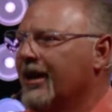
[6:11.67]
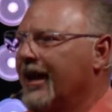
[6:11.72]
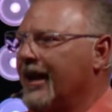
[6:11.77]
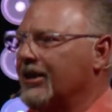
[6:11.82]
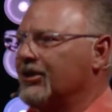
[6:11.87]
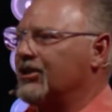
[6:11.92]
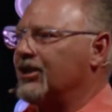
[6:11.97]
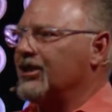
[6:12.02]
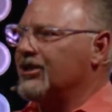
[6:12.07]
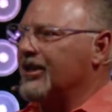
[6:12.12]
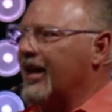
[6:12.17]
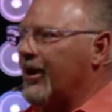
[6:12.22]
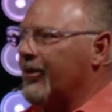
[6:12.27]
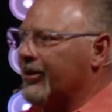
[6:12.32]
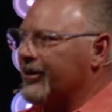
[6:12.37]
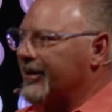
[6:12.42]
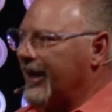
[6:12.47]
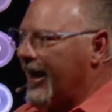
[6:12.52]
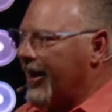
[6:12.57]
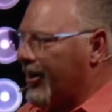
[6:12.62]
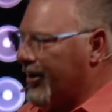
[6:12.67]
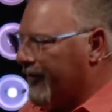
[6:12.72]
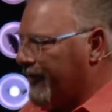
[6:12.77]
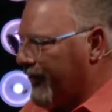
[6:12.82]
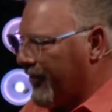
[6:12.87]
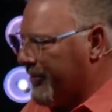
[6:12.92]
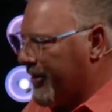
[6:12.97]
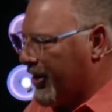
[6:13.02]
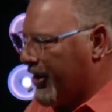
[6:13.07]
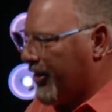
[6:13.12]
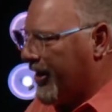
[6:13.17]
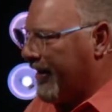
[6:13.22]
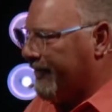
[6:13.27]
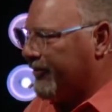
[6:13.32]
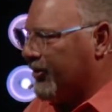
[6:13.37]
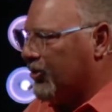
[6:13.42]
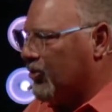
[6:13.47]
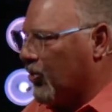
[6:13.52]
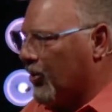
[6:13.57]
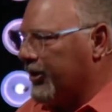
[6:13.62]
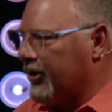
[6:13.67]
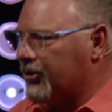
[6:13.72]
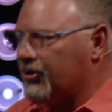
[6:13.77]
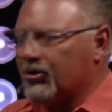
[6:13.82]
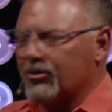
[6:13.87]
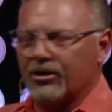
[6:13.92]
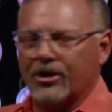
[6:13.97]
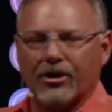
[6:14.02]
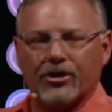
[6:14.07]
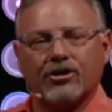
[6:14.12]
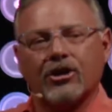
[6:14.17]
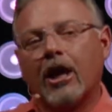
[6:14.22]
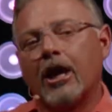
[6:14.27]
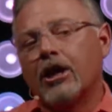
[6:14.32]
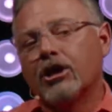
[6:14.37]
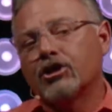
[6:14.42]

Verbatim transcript: and she's now retiring from here after 22 years.